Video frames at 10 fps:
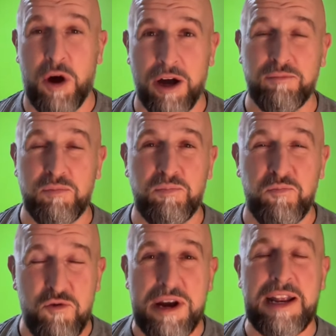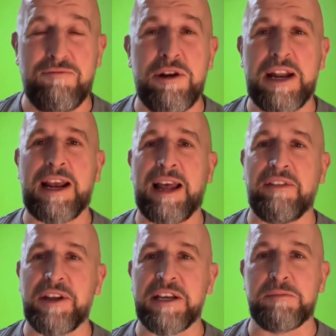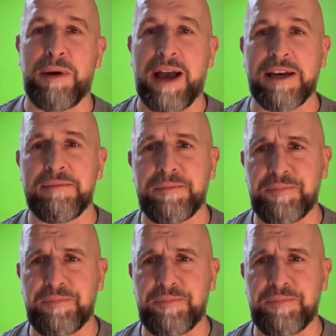So I'm really, really glad that it's back.